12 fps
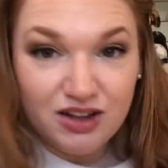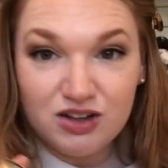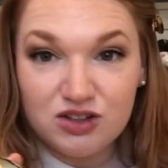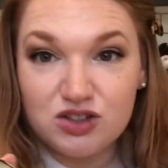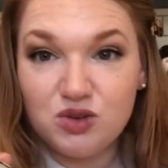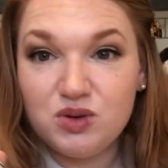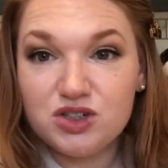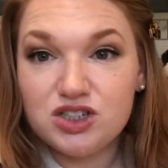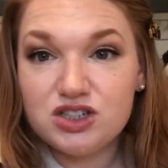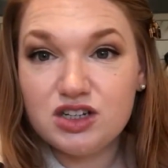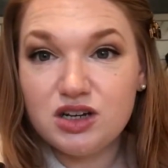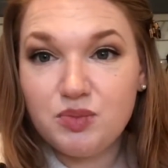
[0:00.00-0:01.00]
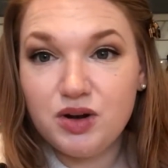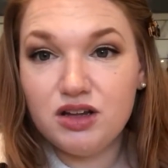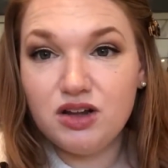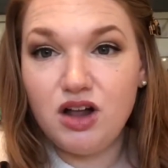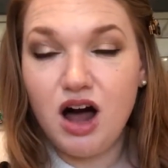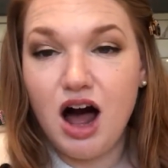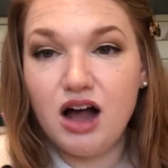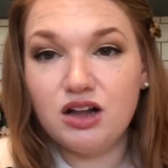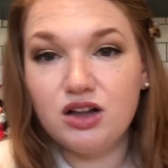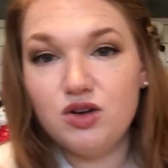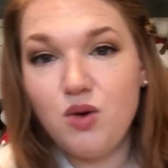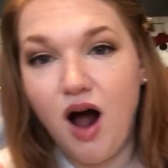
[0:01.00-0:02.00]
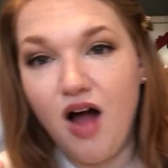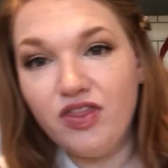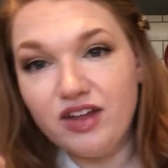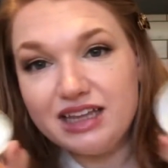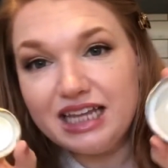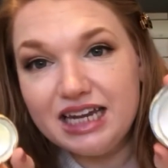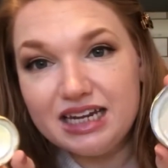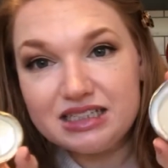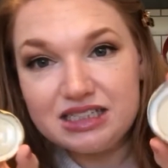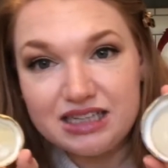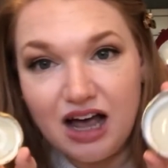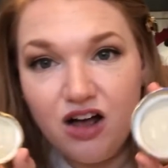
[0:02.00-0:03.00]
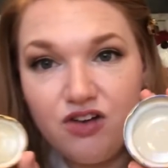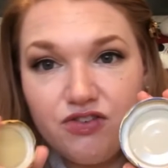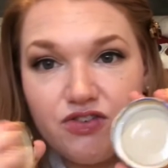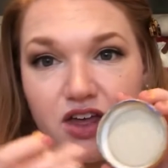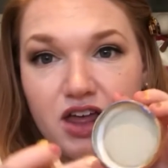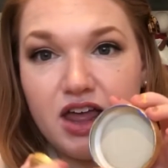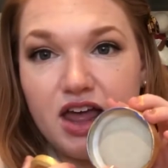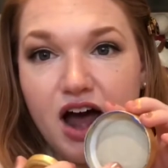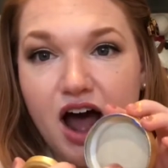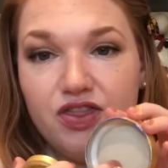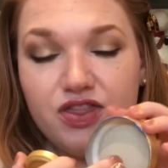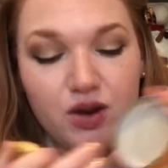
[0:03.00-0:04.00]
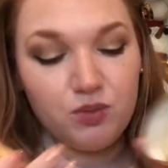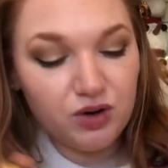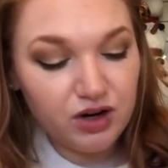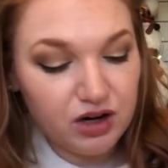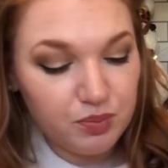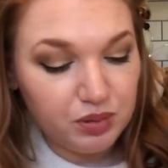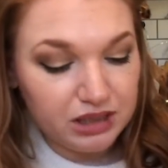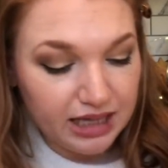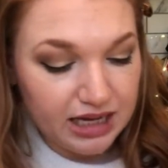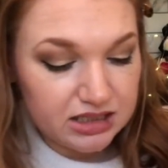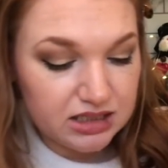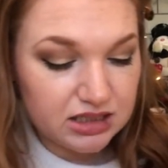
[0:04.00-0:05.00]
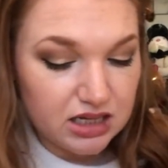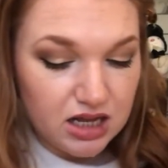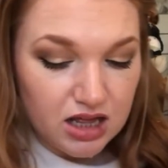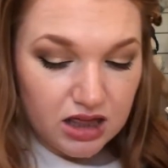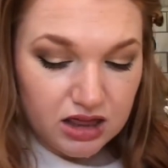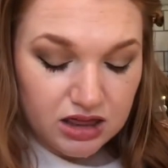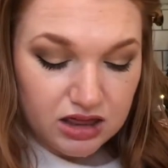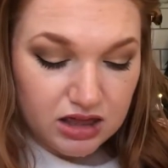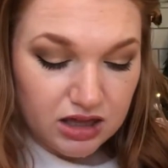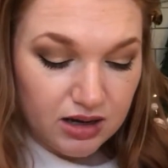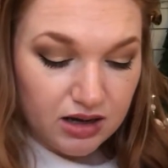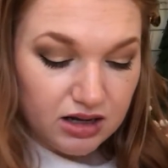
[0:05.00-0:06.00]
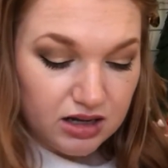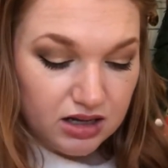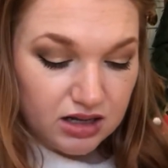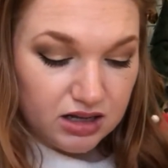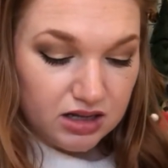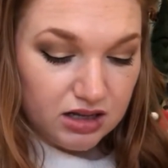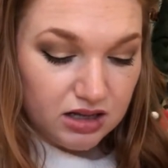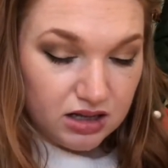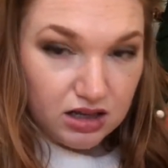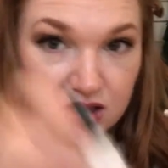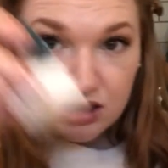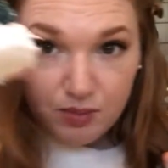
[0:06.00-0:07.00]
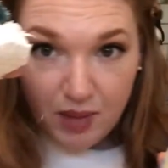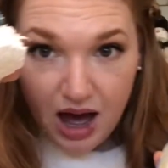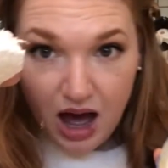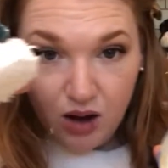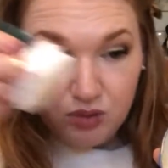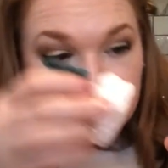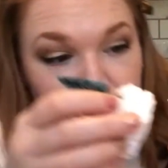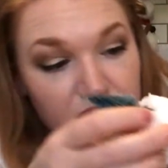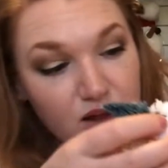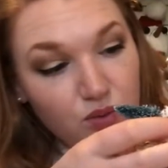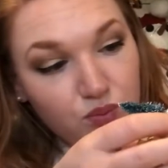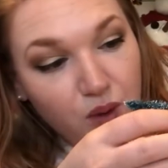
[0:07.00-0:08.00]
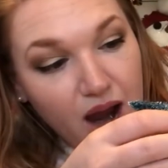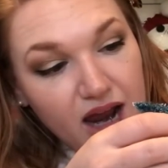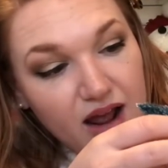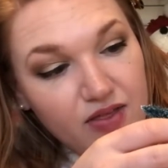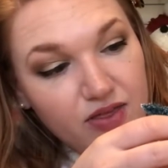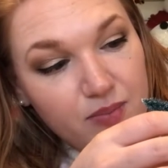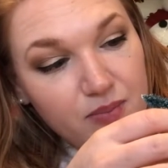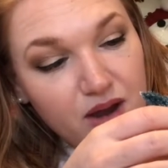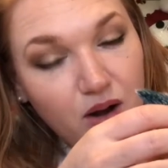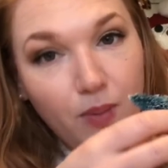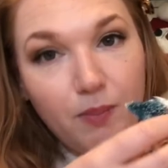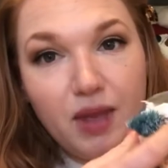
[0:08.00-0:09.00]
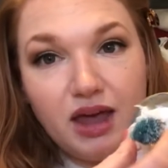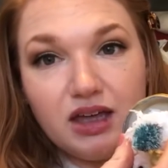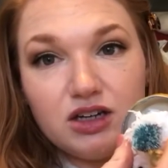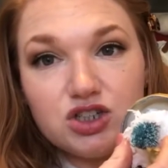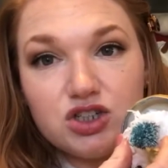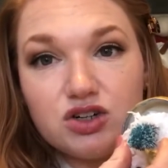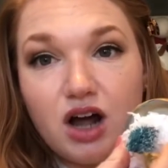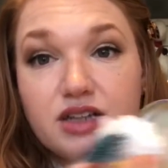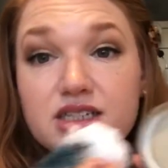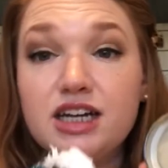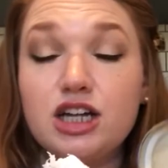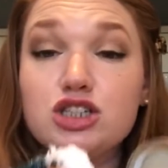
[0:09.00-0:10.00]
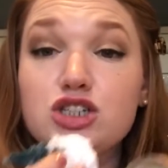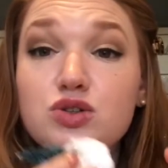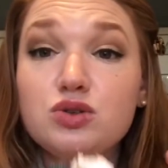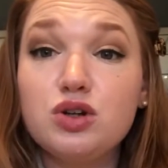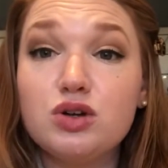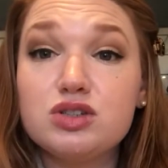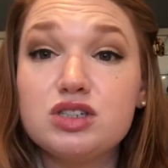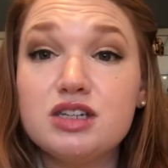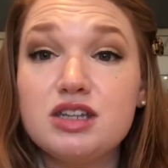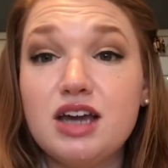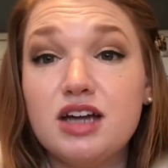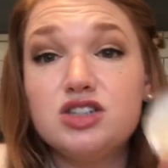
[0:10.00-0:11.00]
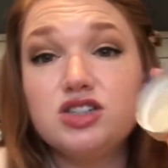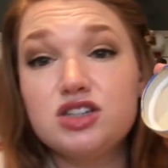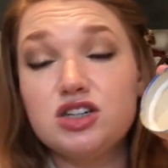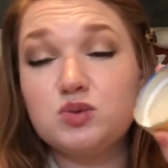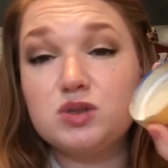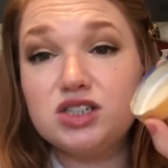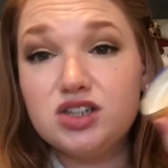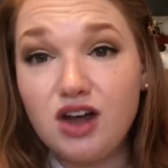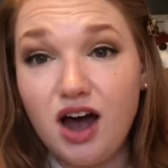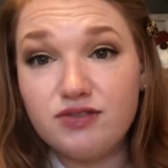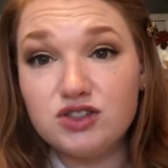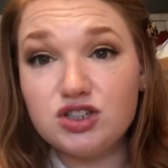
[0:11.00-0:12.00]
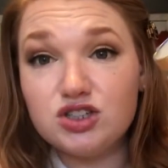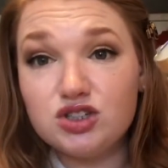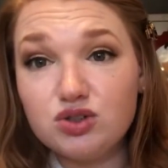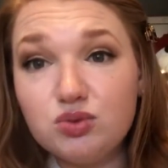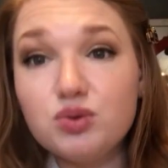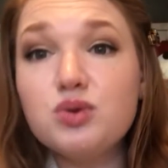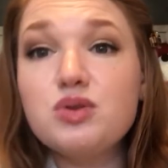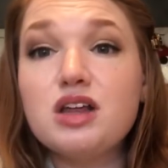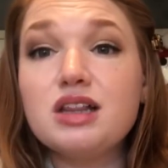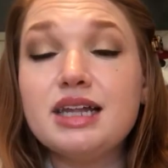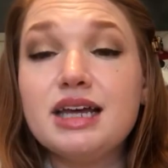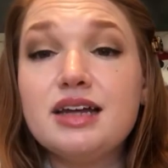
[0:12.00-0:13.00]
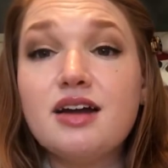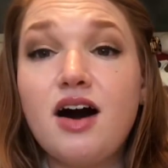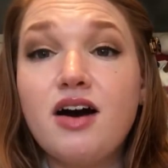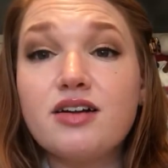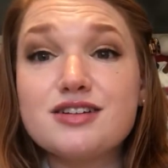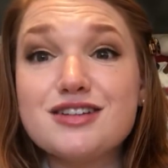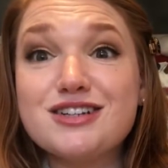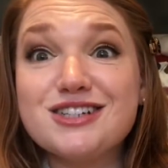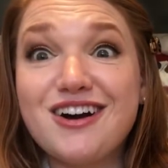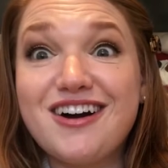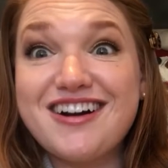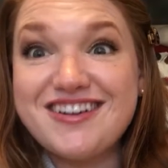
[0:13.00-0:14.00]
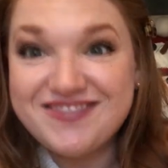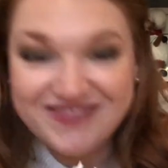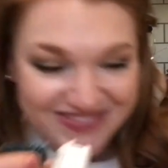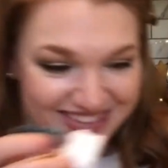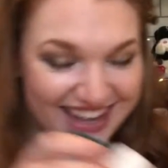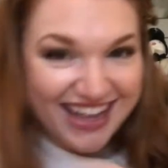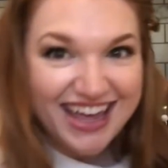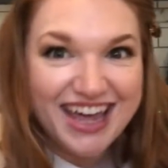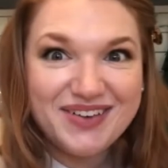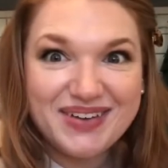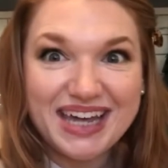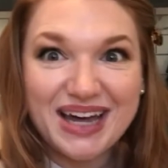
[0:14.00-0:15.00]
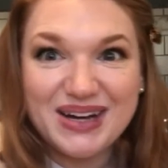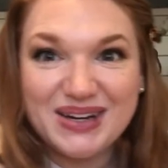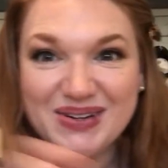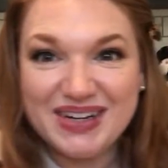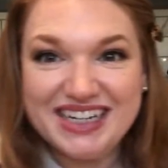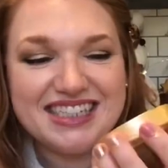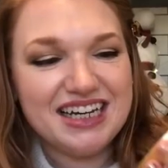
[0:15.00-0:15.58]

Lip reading: So we're just gonna put a little hot glue on the lid itself, and then we're gonna place the mound right in the middle, making sure not to get too close to the edges because we still have to screw the lid onto the jar. Here we go.